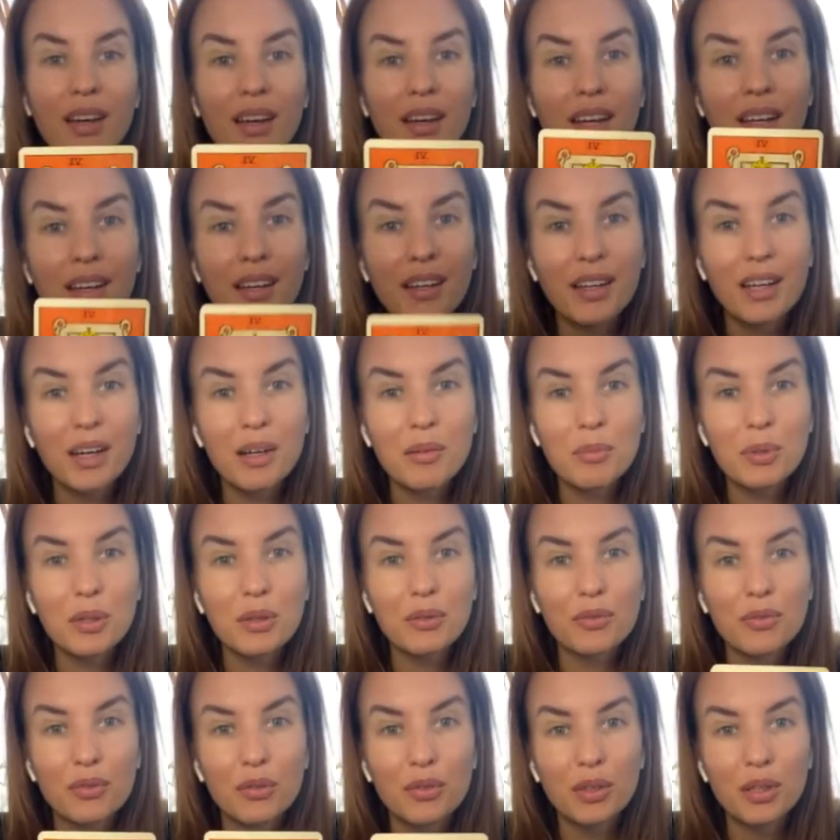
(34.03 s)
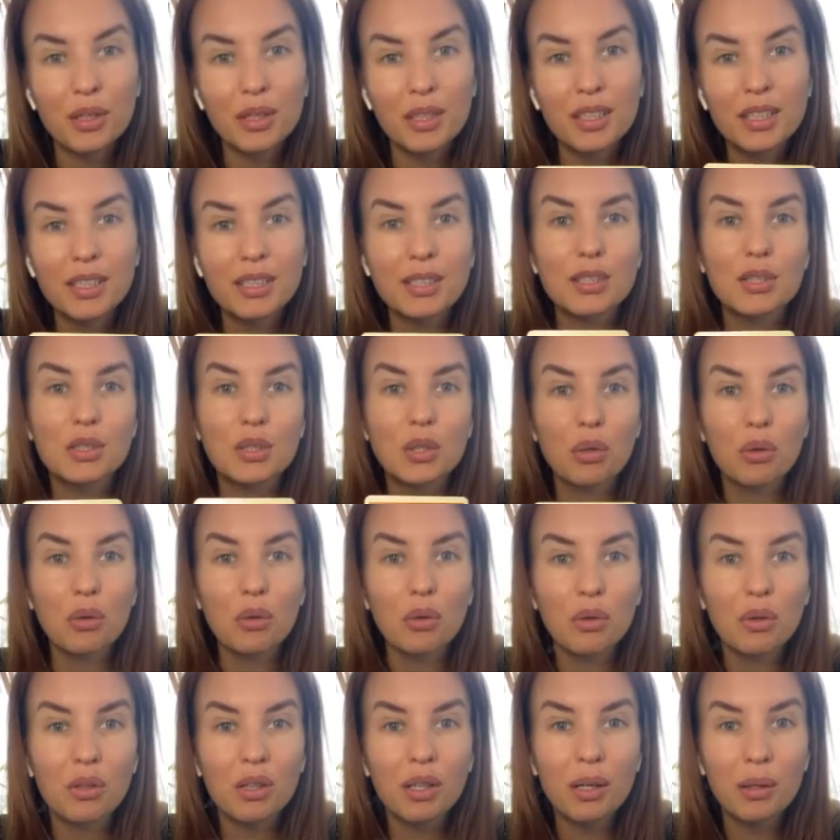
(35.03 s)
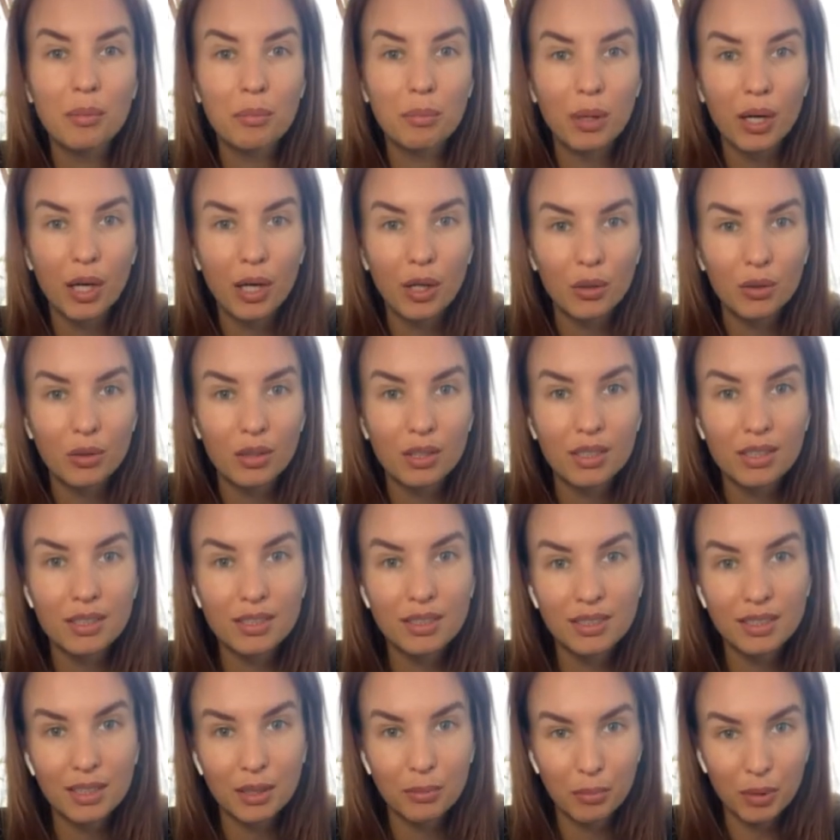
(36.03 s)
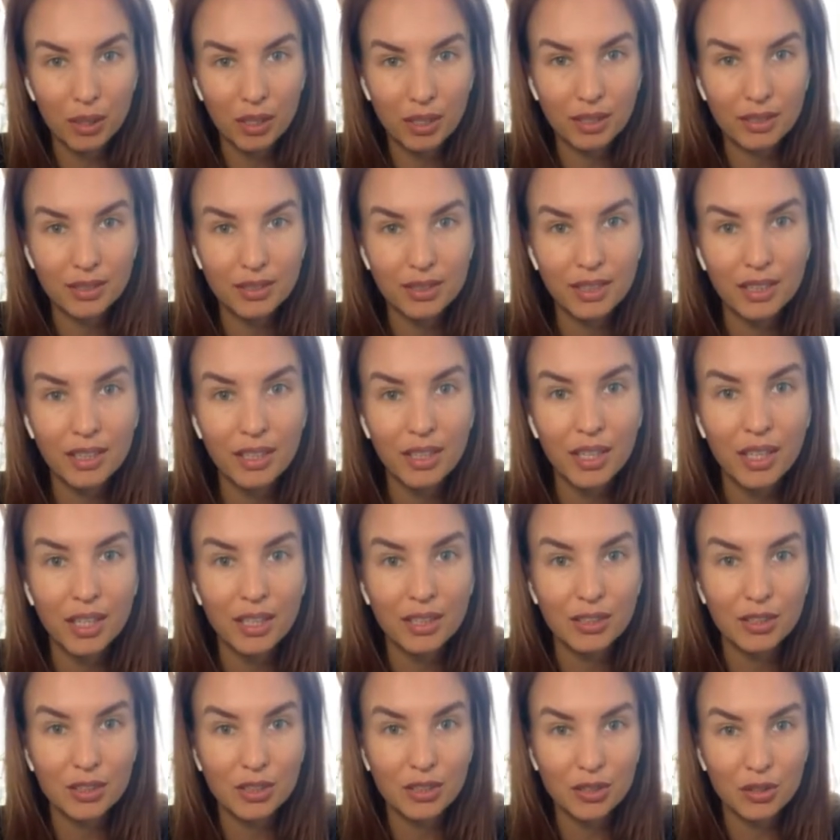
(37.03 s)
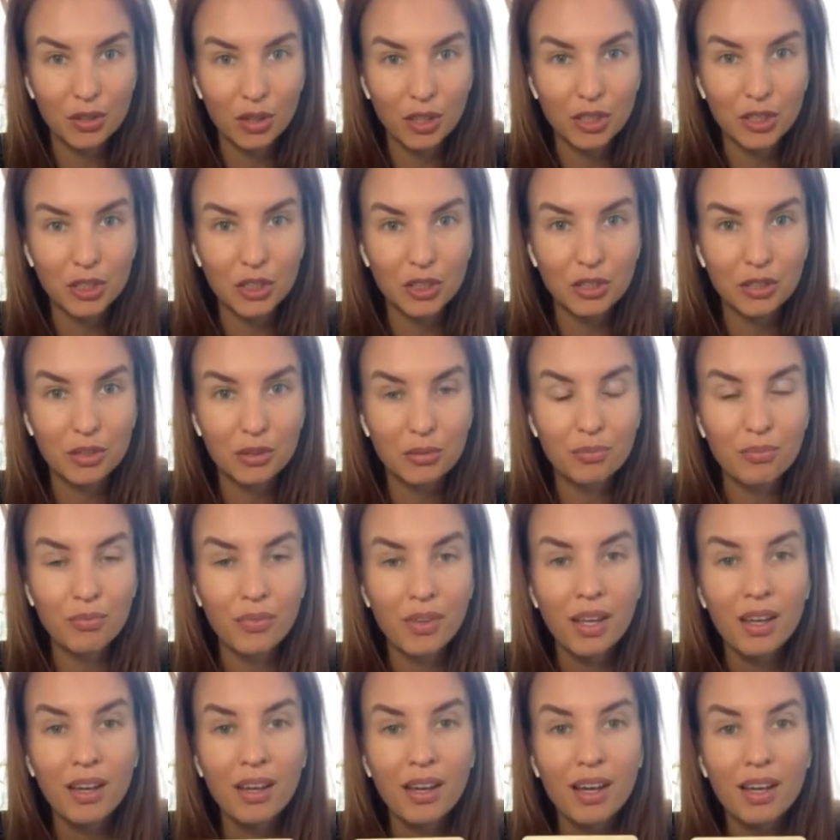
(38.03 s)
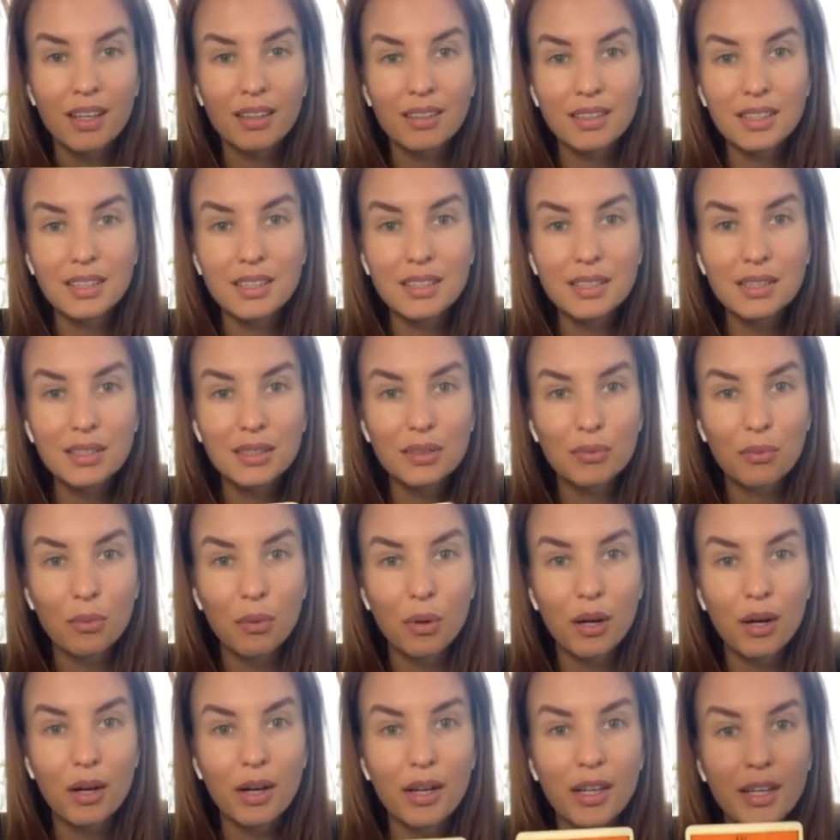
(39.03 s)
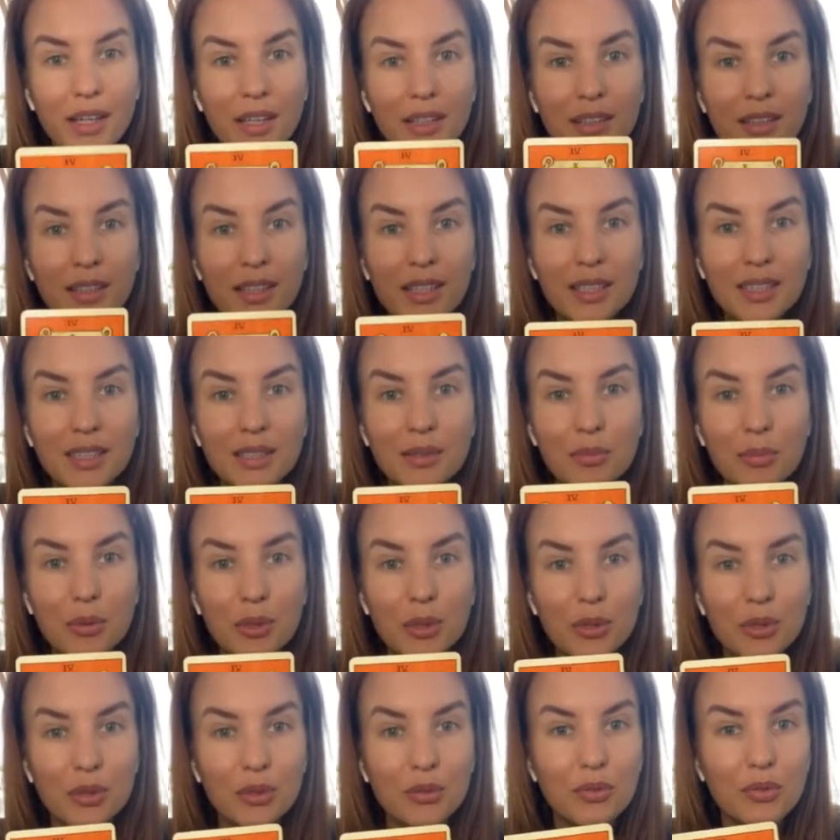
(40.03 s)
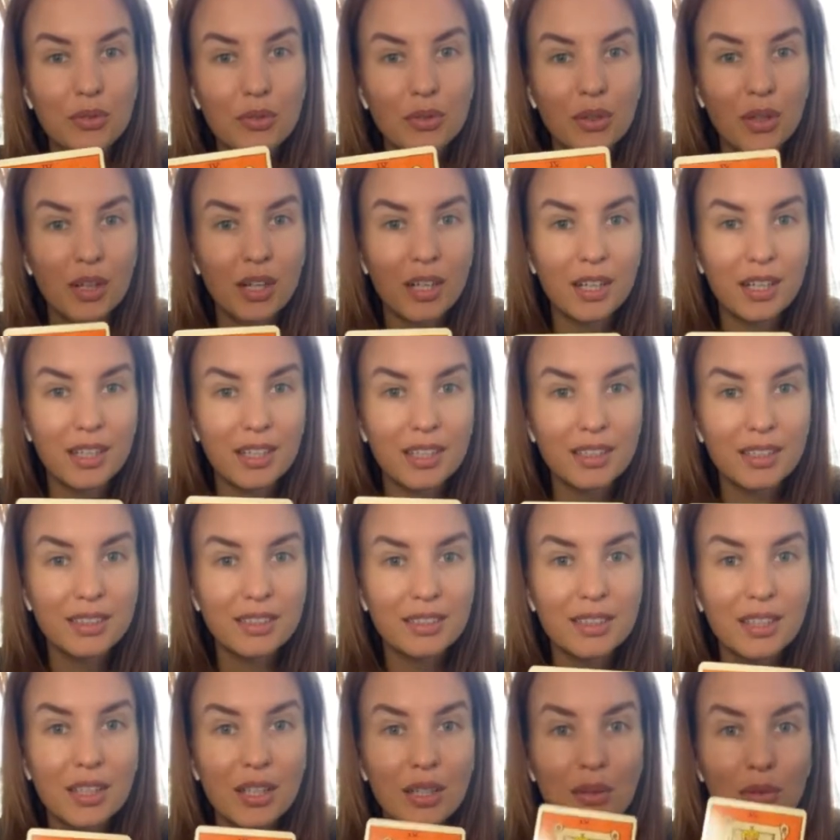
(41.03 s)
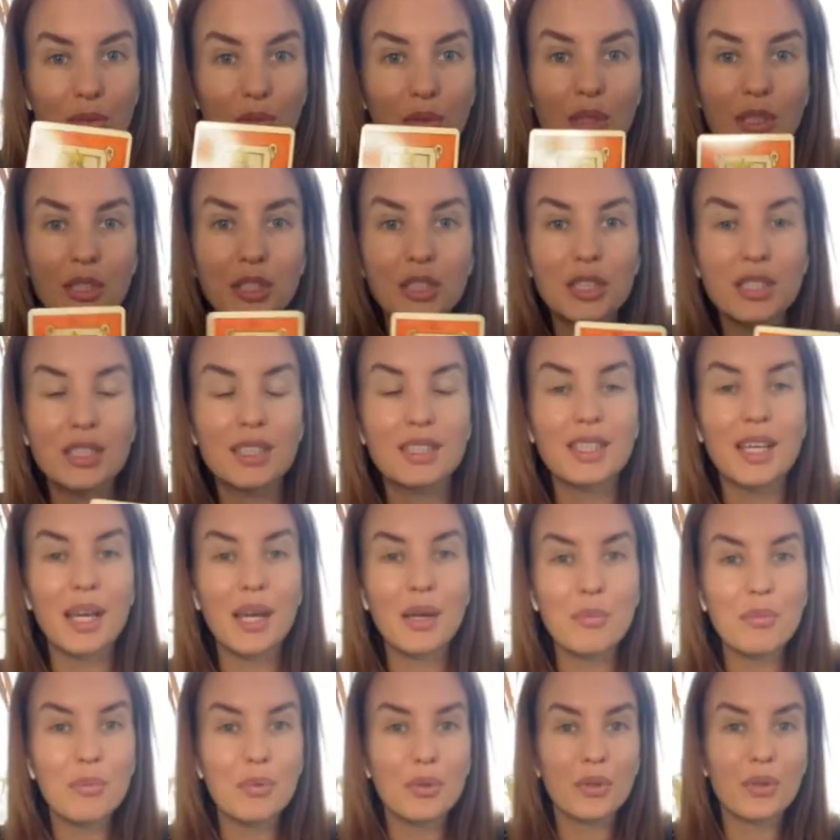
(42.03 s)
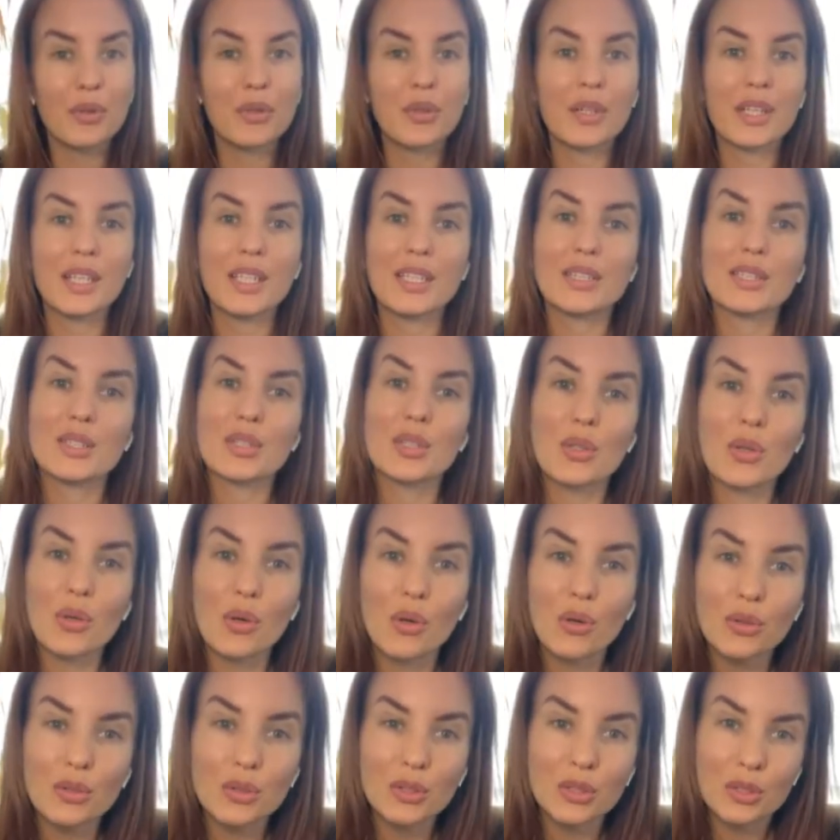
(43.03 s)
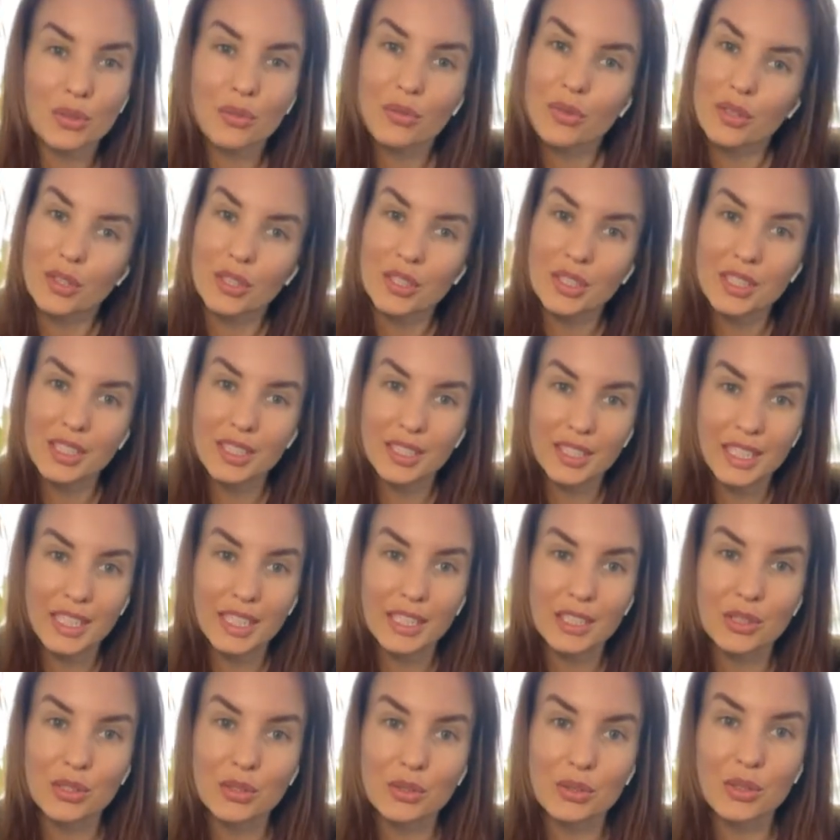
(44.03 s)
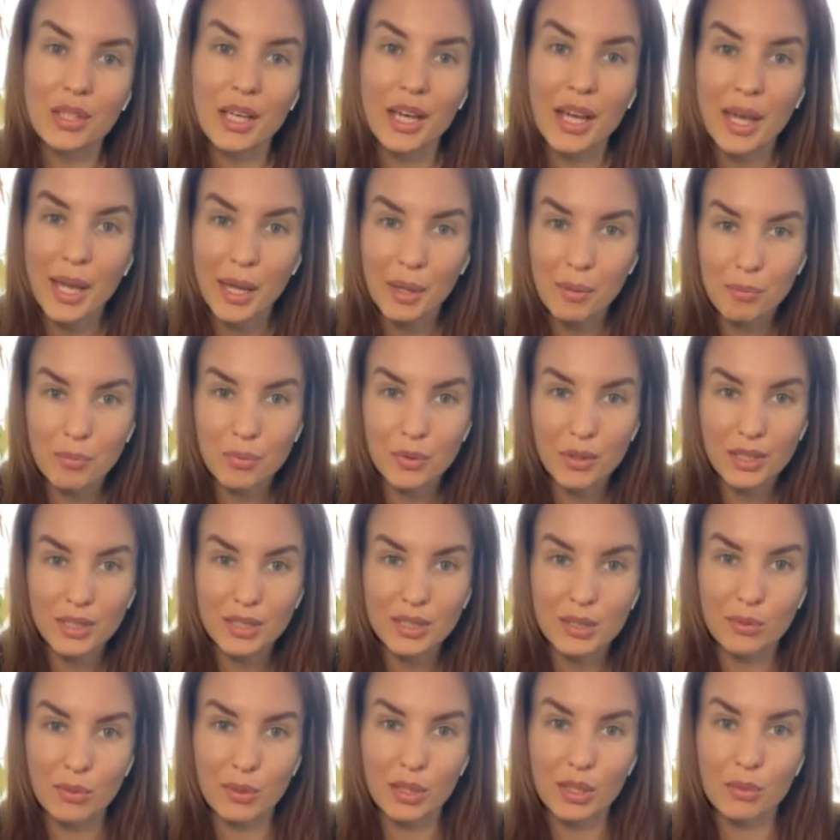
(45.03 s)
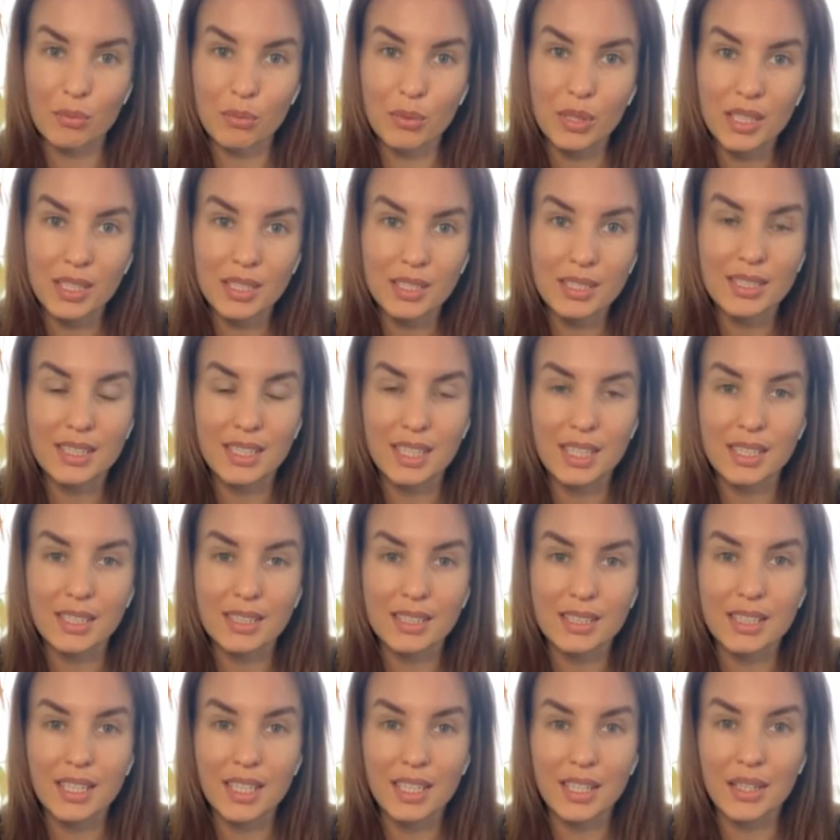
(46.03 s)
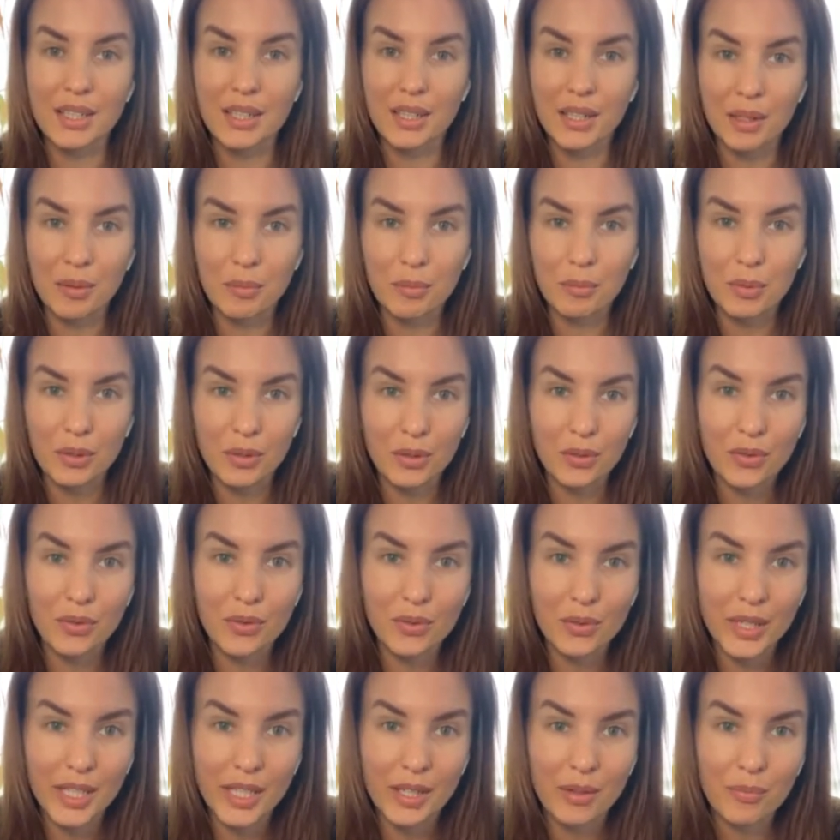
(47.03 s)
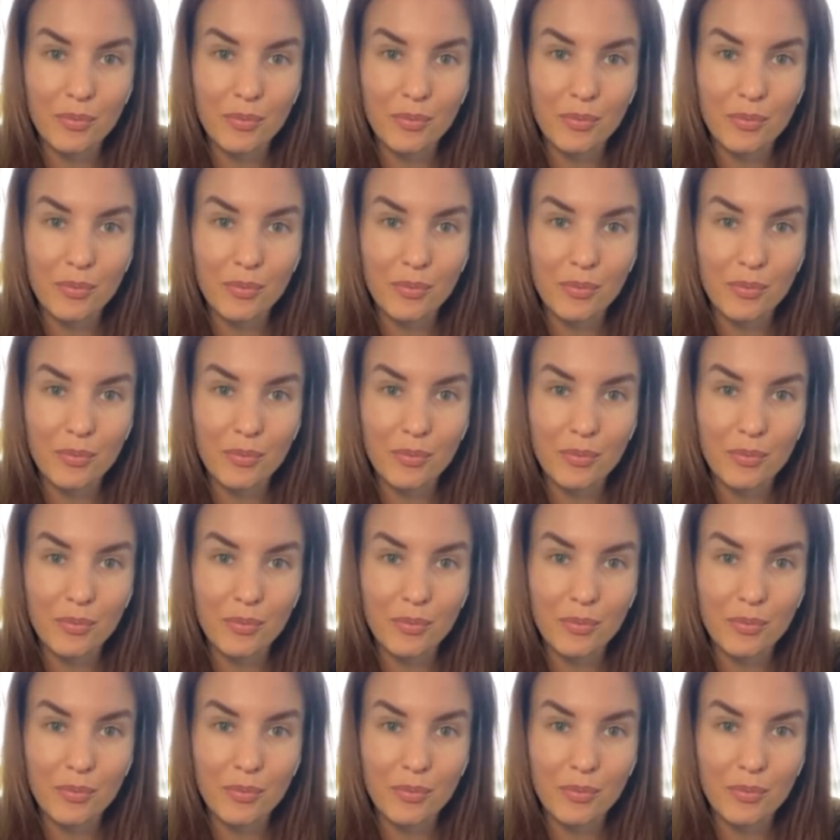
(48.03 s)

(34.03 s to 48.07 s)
And number 4 is all about the stability and structure. And this is why this beautiful card, which is Emperor, is controversial to the Empress, what we discussed in number 3.